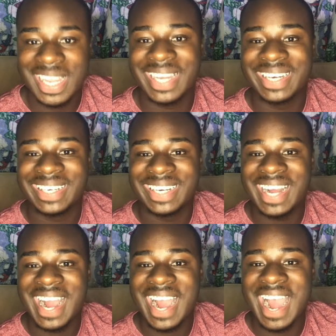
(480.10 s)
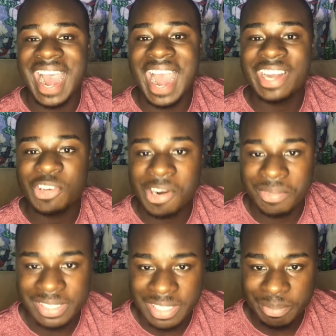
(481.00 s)
like, I know I
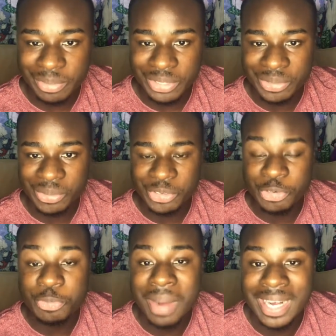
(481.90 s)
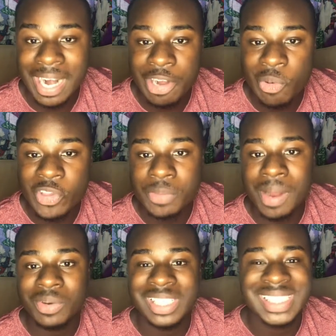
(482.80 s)
resemble you. You might not know it. You
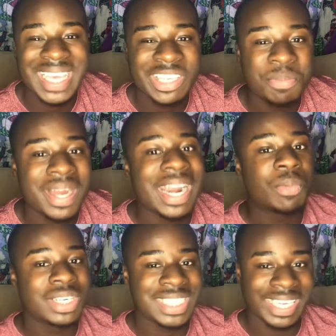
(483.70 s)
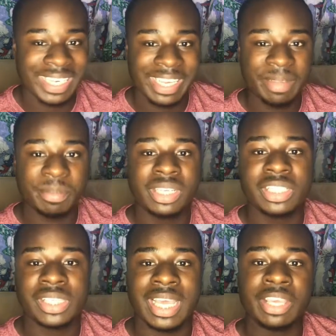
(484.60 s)
might not want to take it in
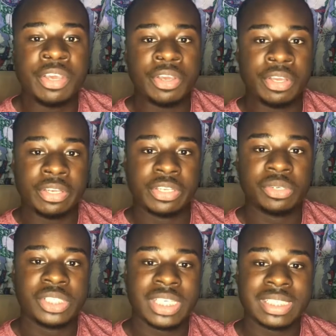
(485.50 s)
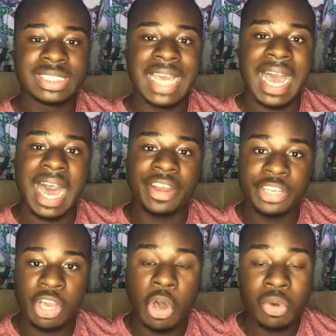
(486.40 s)
because, like, you just got
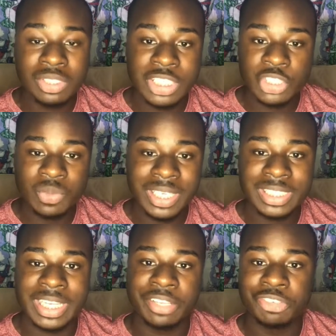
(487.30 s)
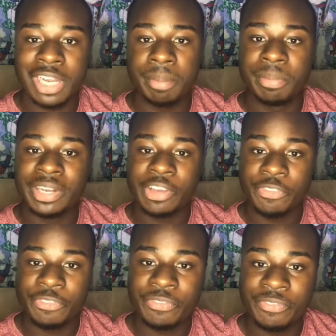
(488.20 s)
out of your whole situation. You trying
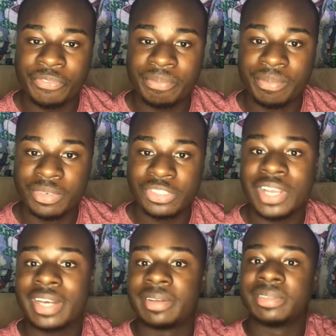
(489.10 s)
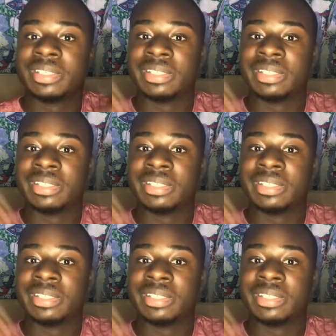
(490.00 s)
to